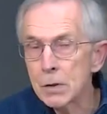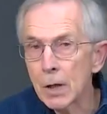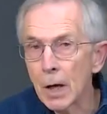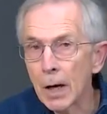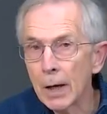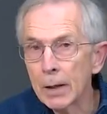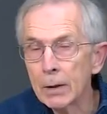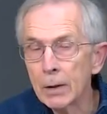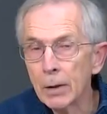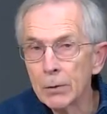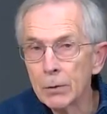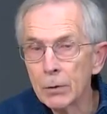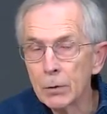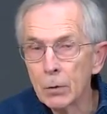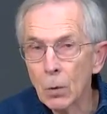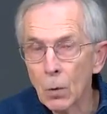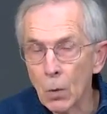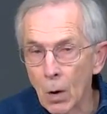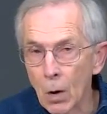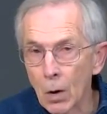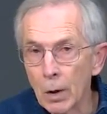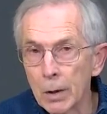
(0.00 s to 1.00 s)
died on the
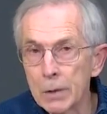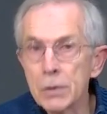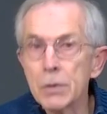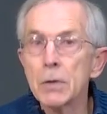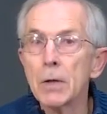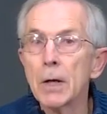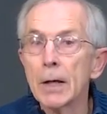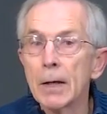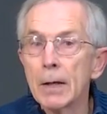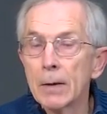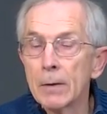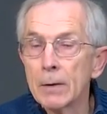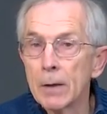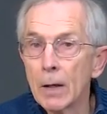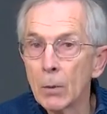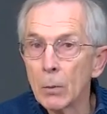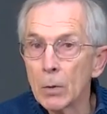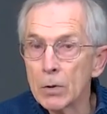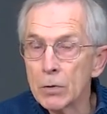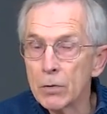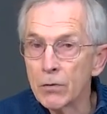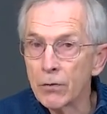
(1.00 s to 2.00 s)
cross,
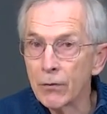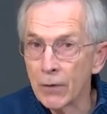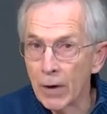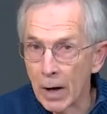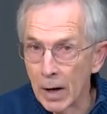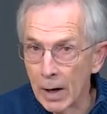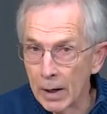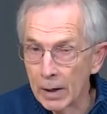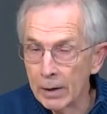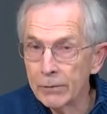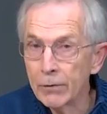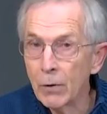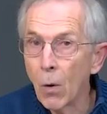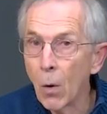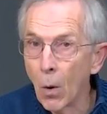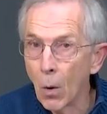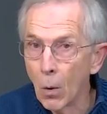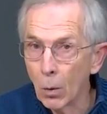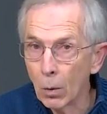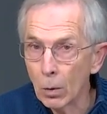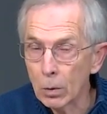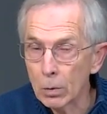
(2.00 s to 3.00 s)
there was five
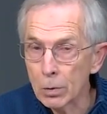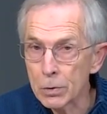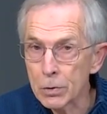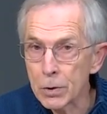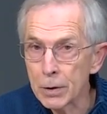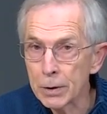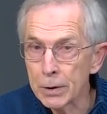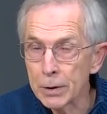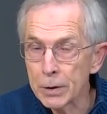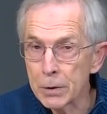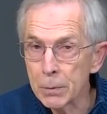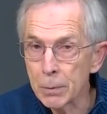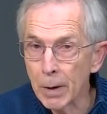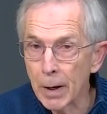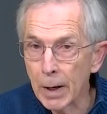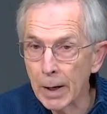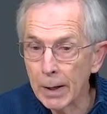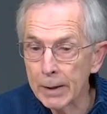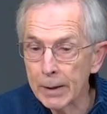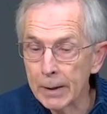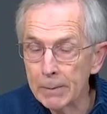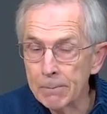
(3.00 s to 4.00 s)
holes in his
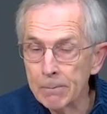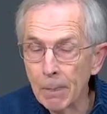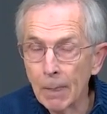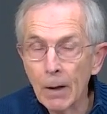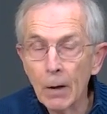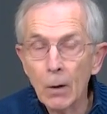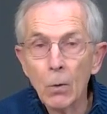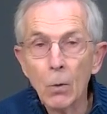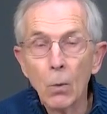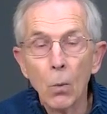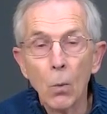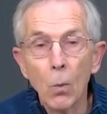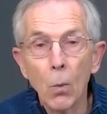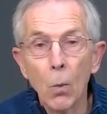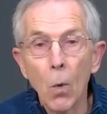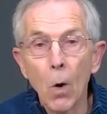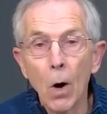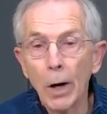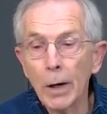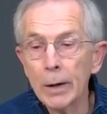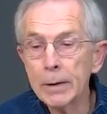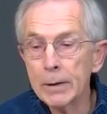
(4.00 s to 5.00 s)
body,
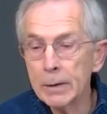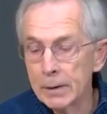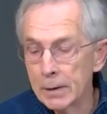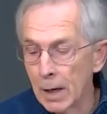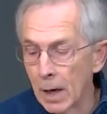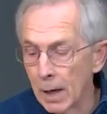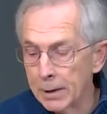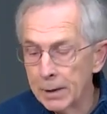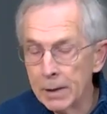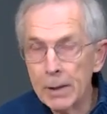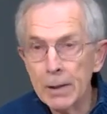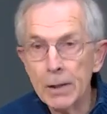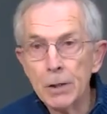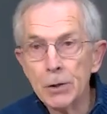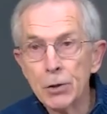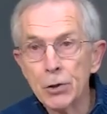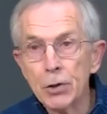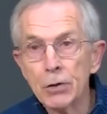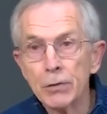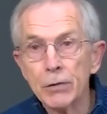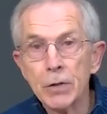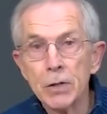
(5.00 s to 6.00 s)
one on
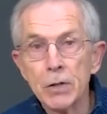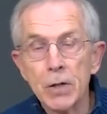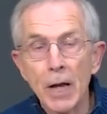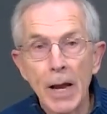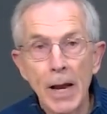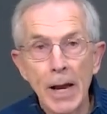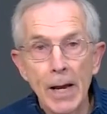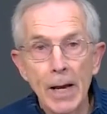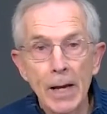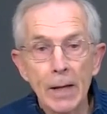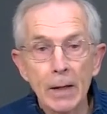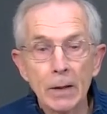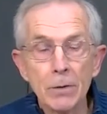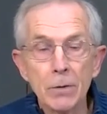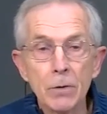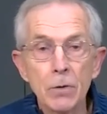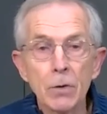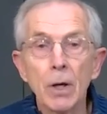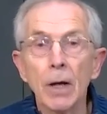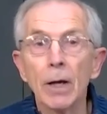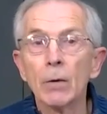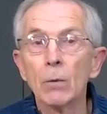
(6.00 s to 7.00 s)
each of his
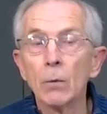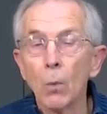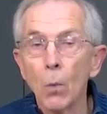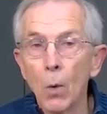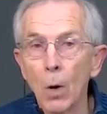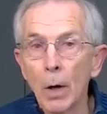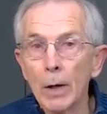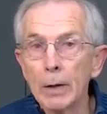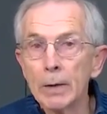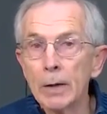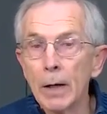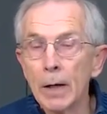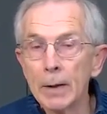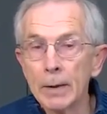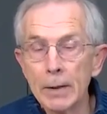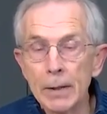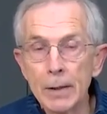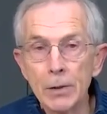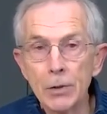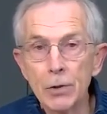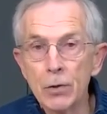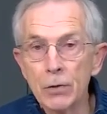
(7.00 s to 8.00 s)
hands and one on
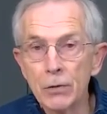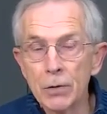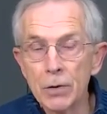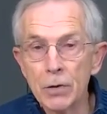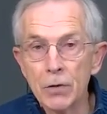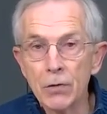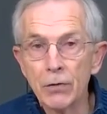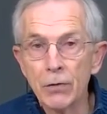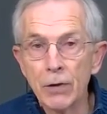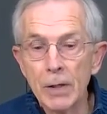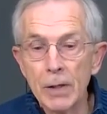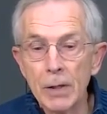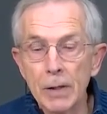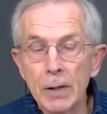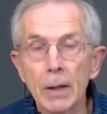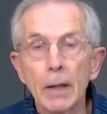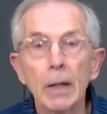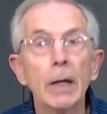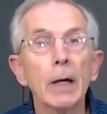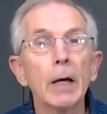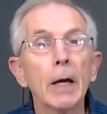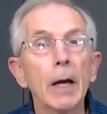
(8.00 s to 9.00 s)
each of his feet,
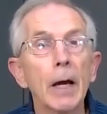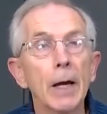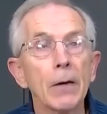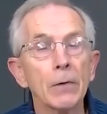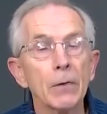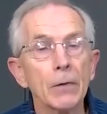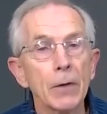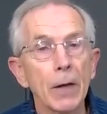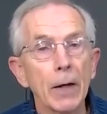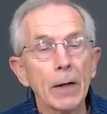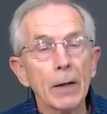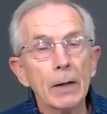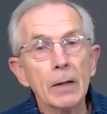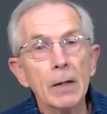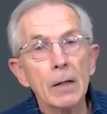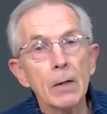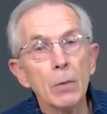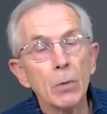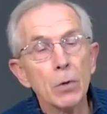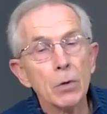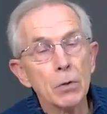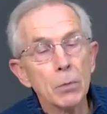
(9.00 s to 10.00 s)
and then
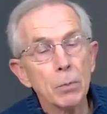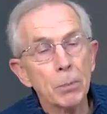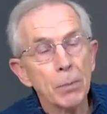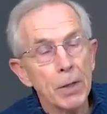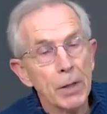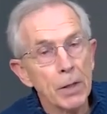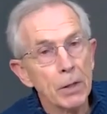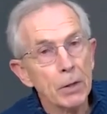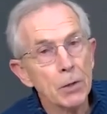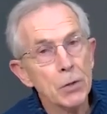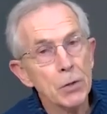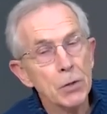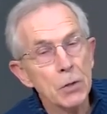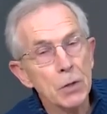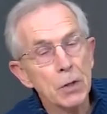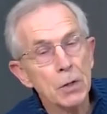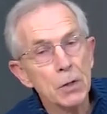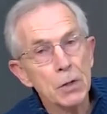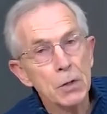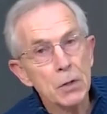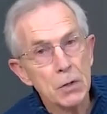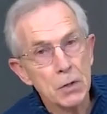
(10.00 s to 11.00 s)
he was pierced
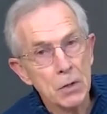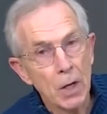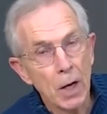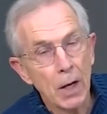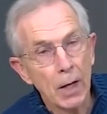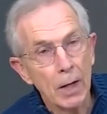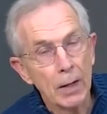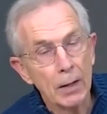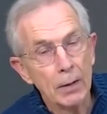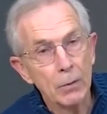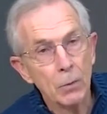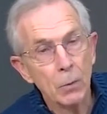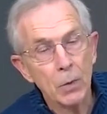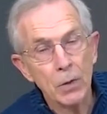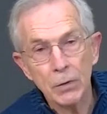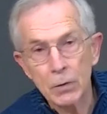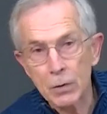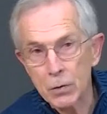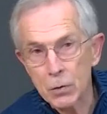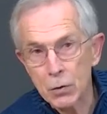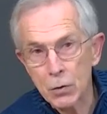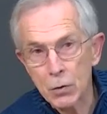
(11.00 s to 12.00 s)
in the side
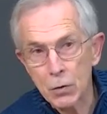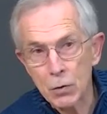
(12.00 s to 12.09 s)
with a,